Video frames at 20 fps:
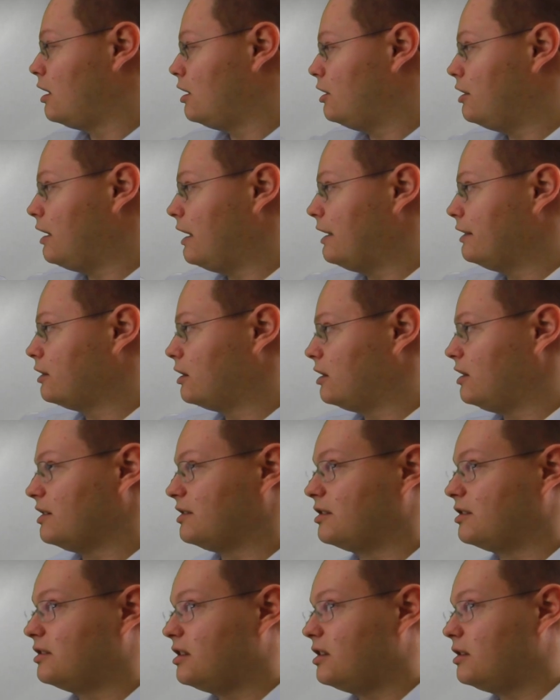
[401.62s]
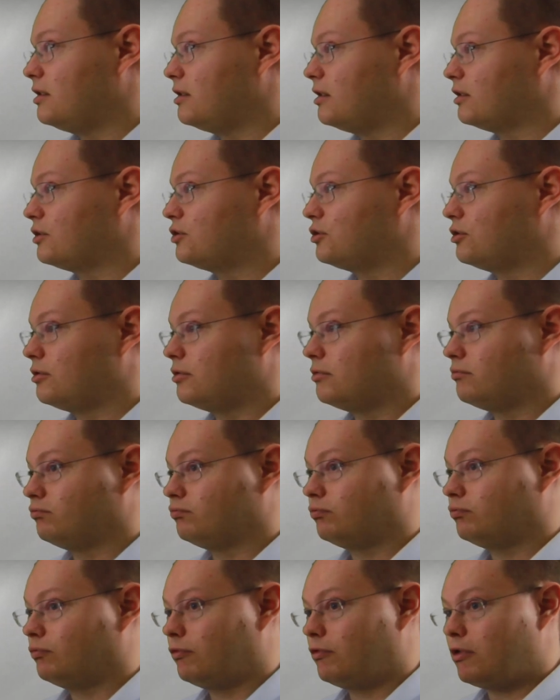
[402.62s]
non-clustered index
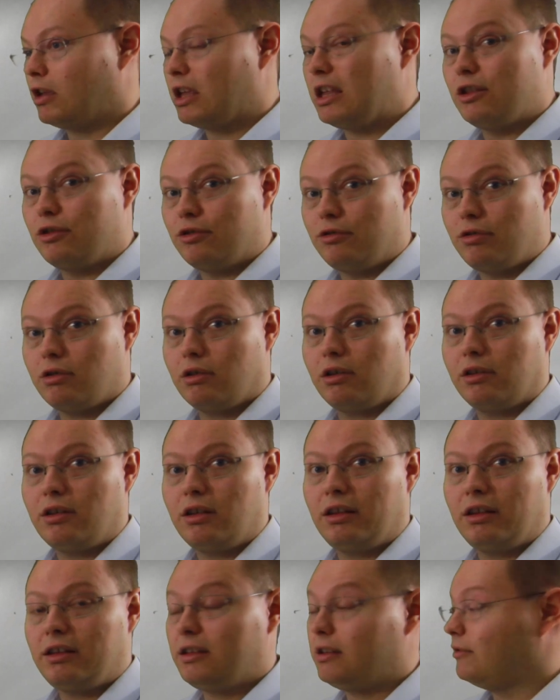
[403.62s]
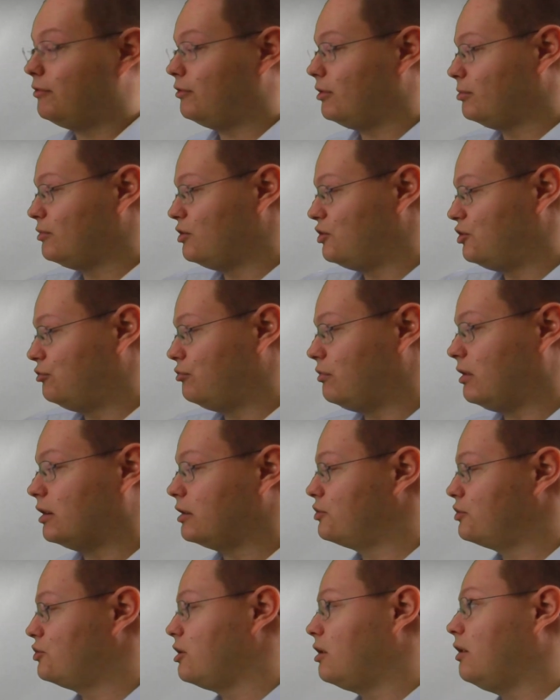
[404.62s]
internally from the
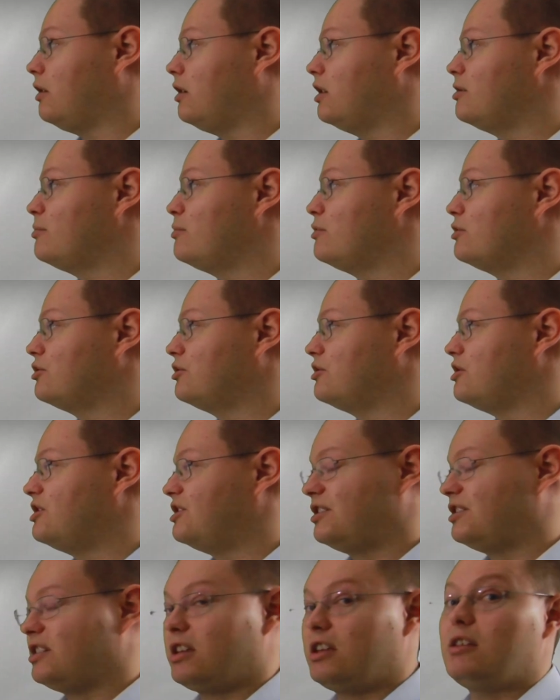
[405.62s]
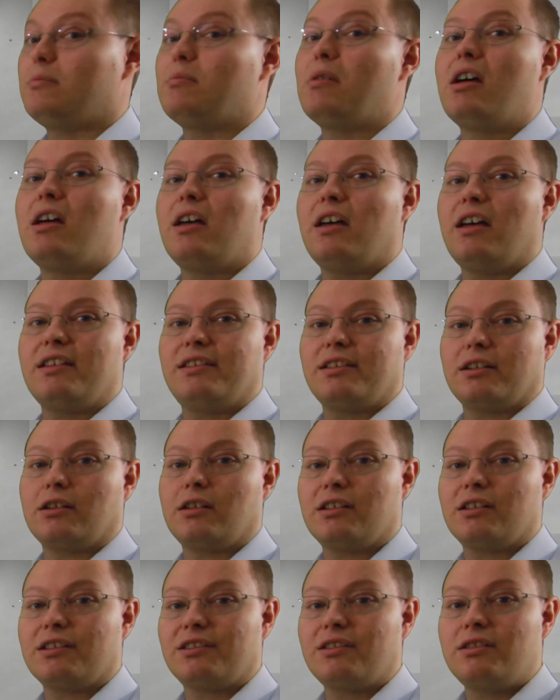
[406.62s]
structure almost the same as a
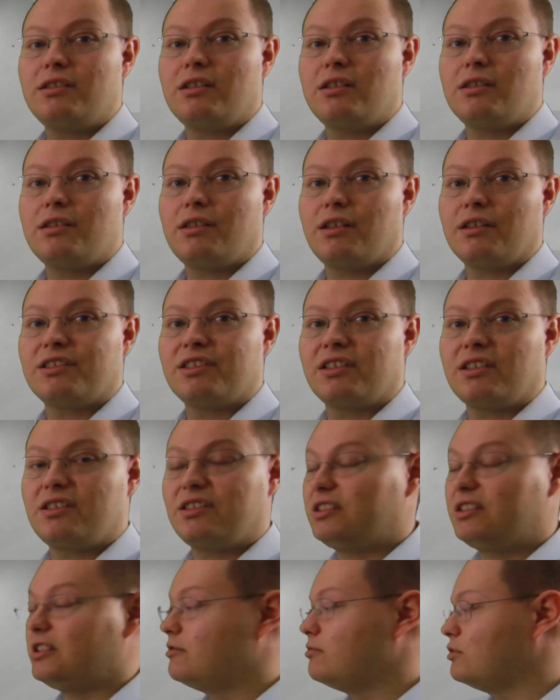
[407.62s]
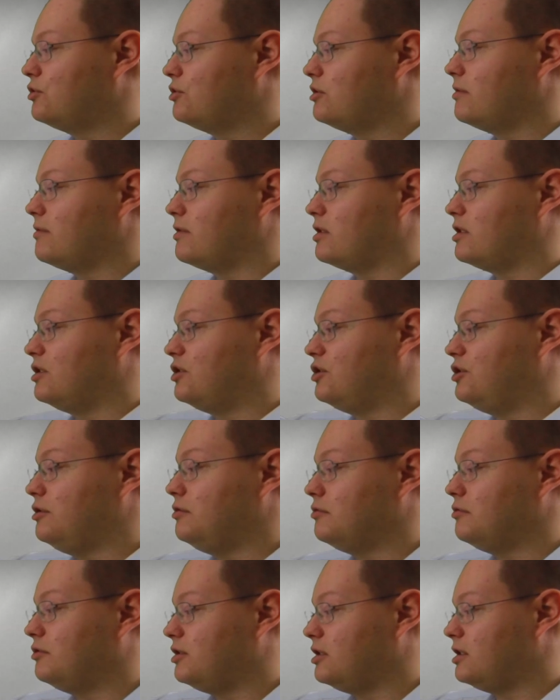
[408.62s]
clustered index. SQL Server is
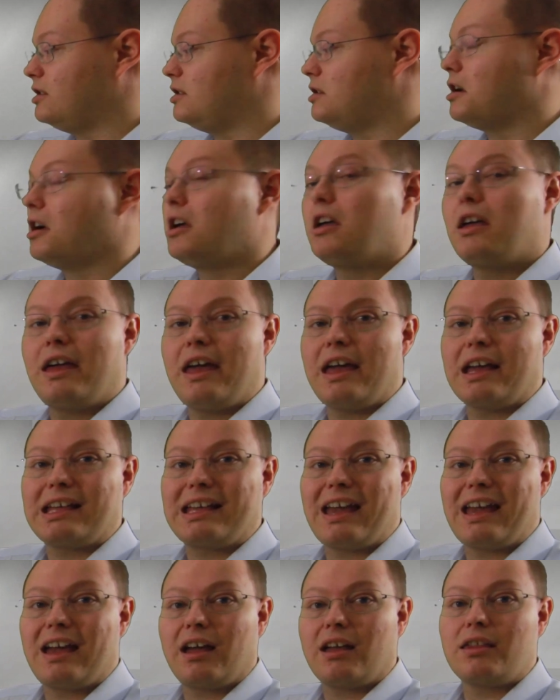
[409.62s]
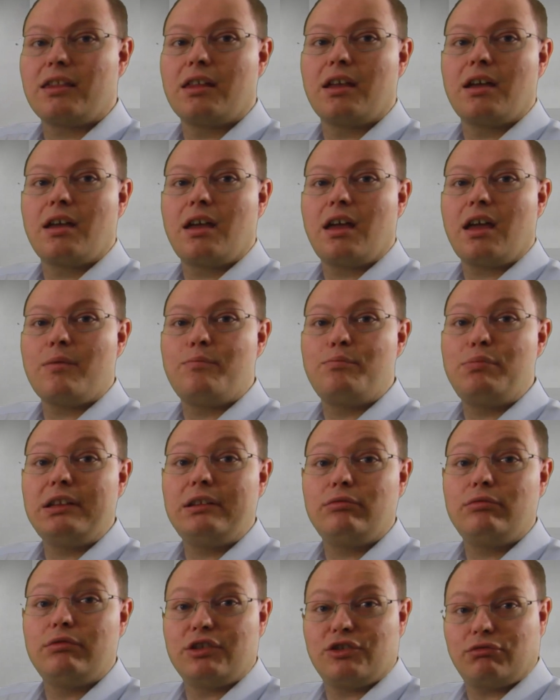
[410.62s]
using here again a
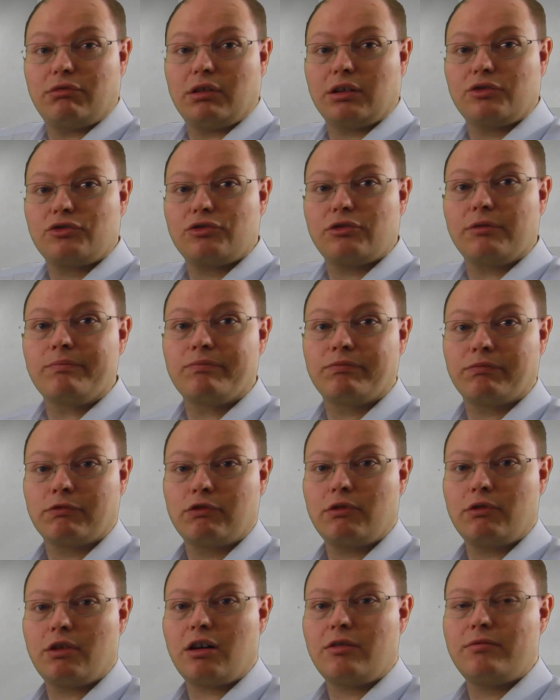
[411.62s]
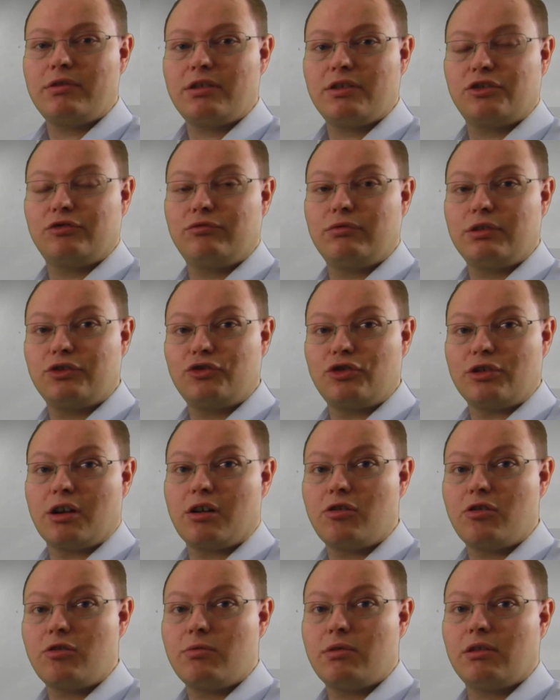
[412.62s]
B-tree structure. Now we are switching
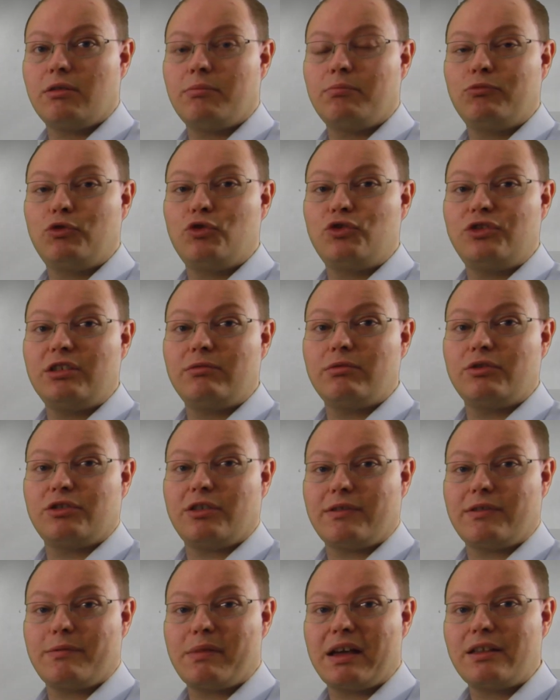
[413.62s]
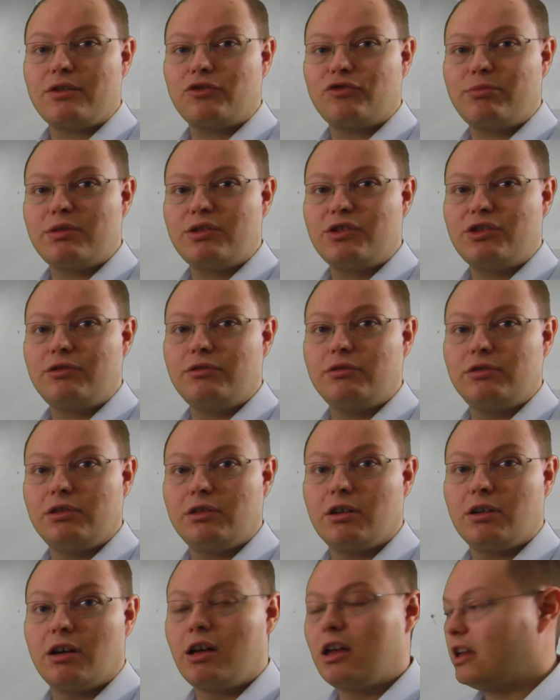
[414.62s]
over to SQL Server Management
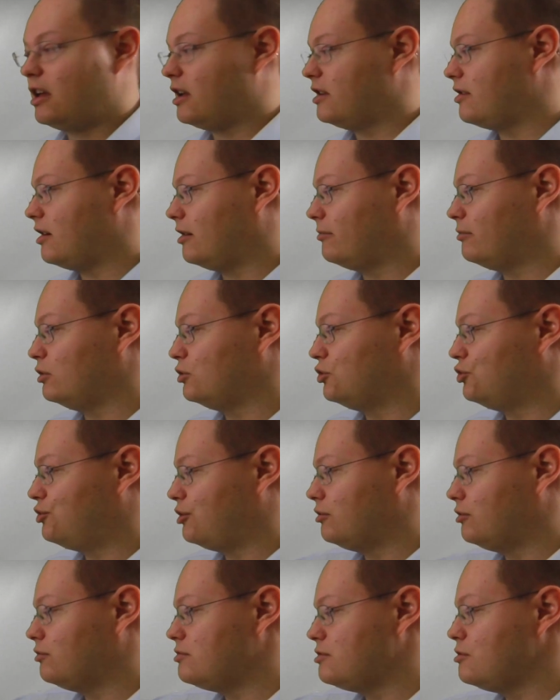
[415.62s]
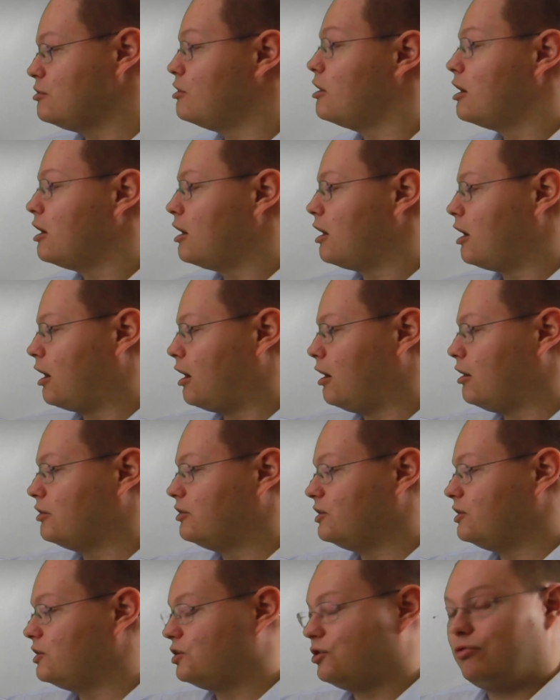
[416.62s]
Studio and I will show you how
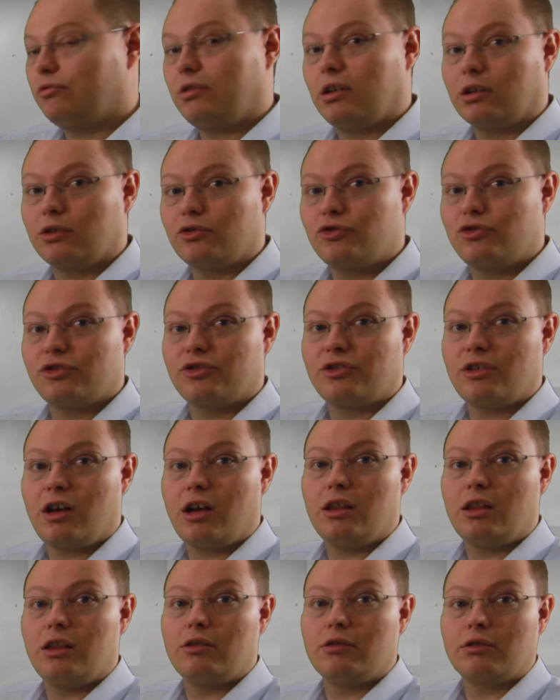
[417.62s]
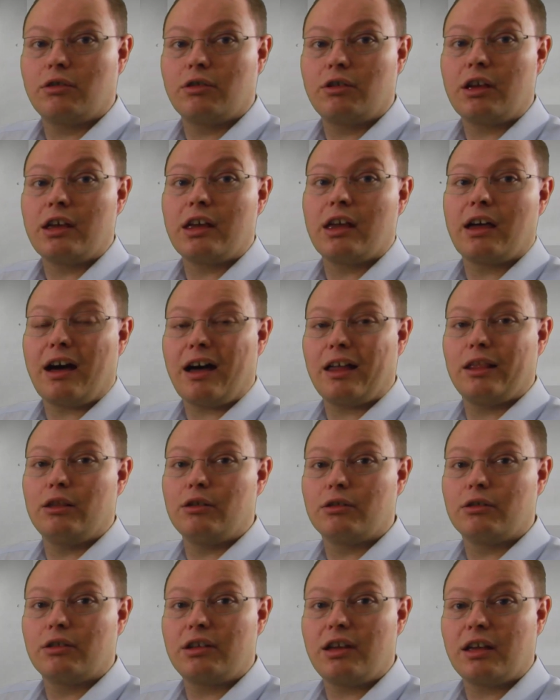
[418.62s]
these structures are
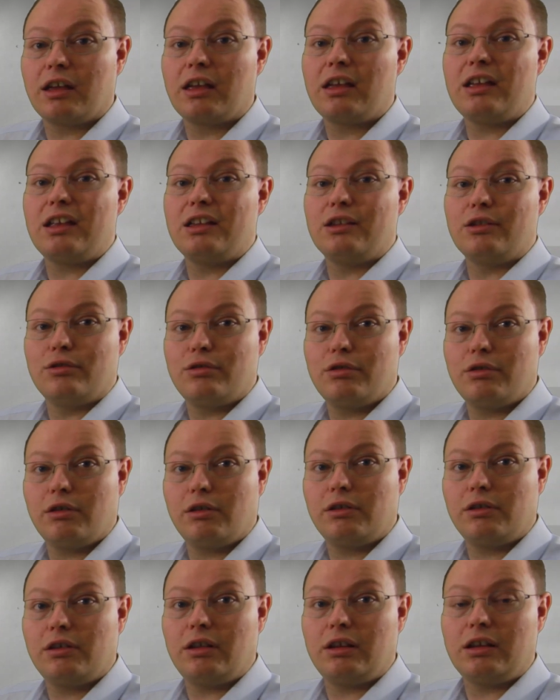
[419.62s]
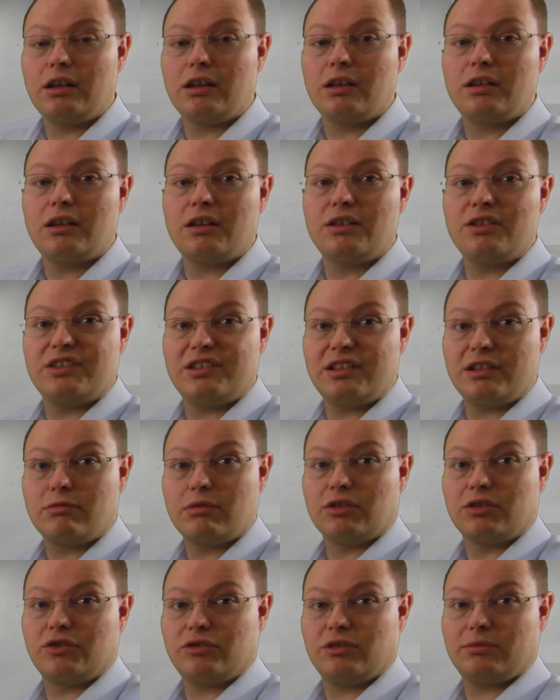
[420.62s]
looking internally in
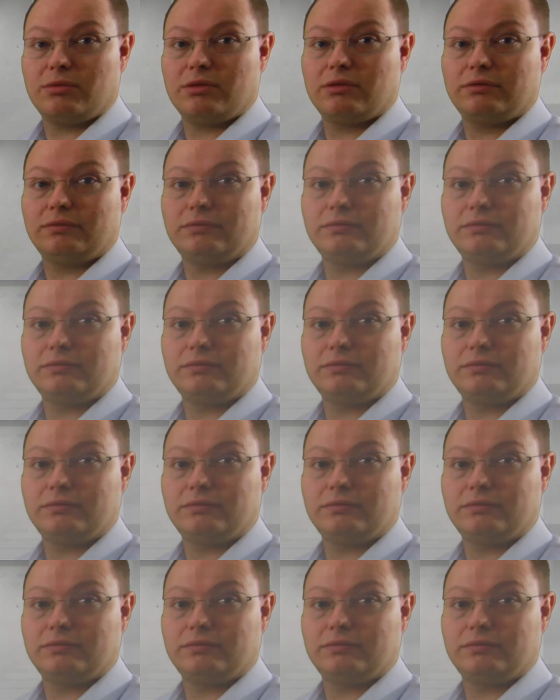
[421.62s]
SQL Server.